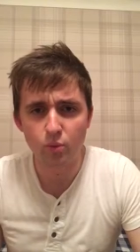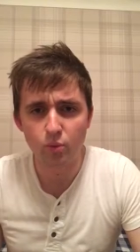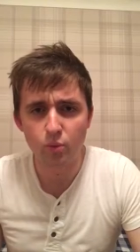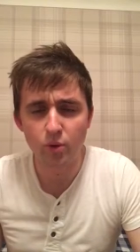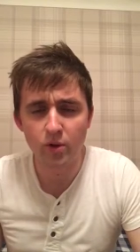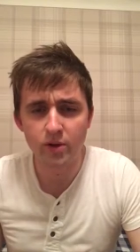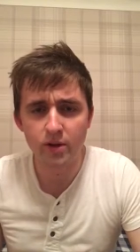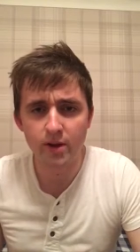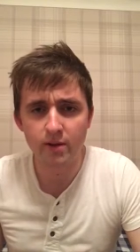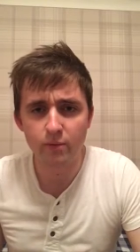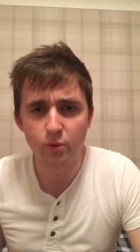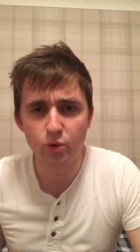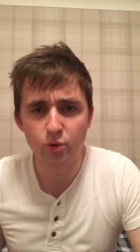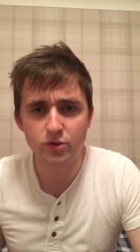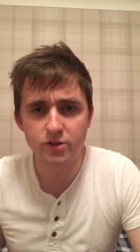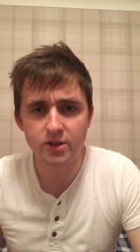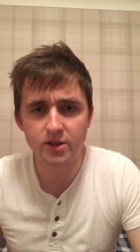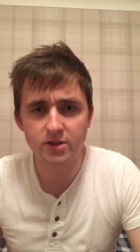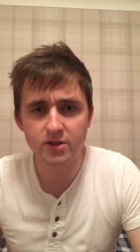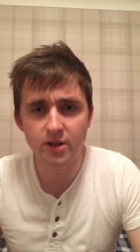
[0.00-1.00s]
One of the other
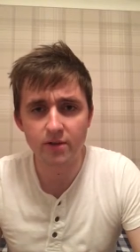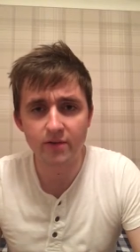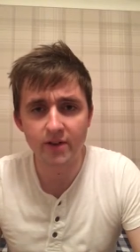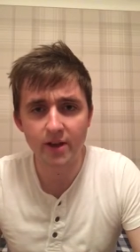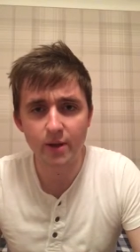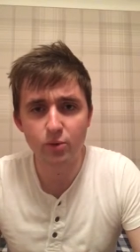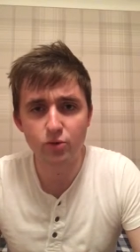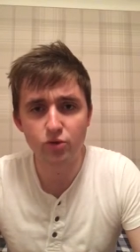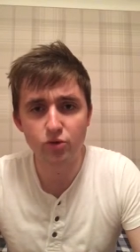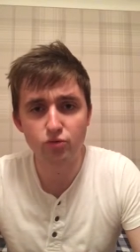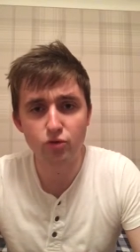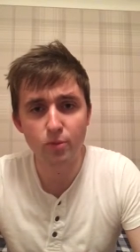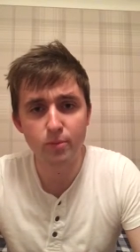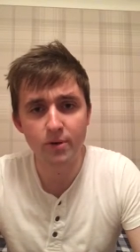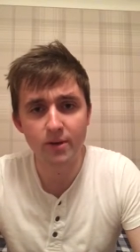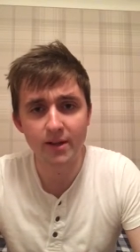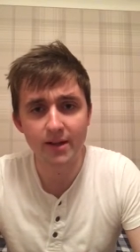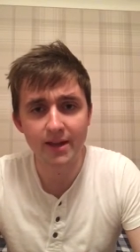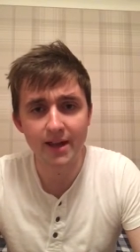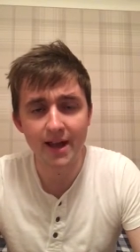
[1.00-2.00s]
horses, I think it was a
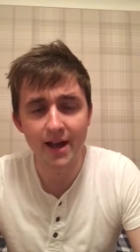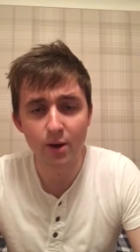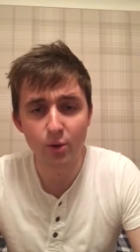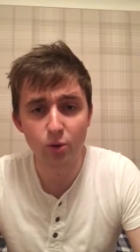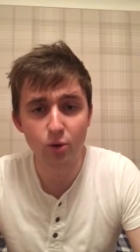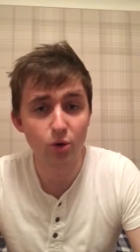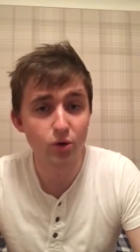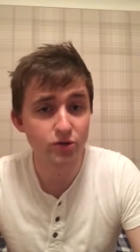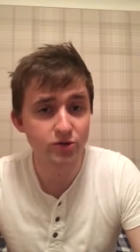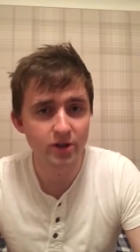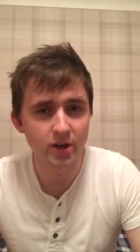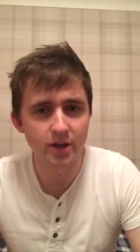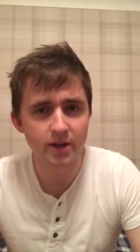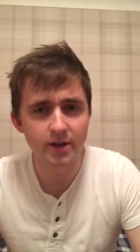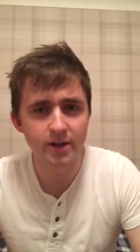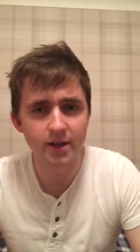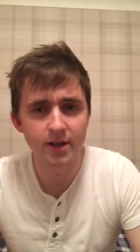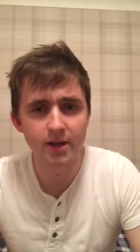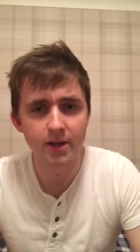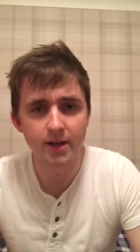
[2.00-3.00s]
Robert Cow horse I
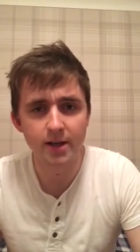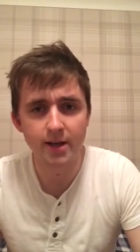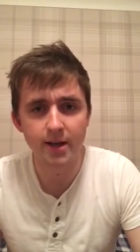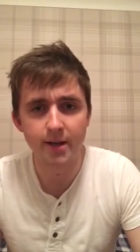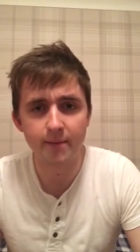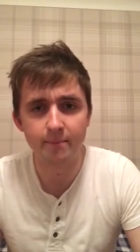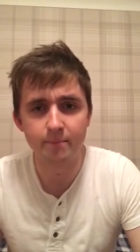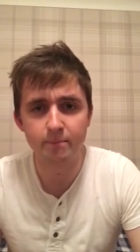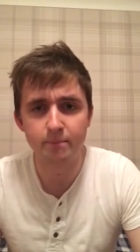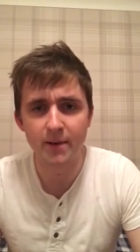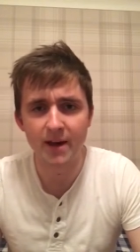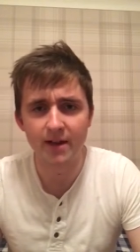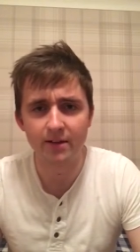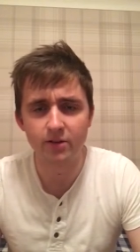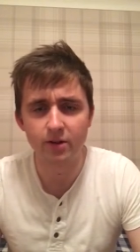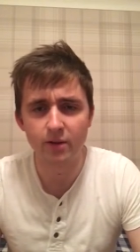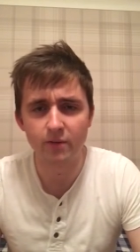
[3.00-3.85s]
nearly um, backed.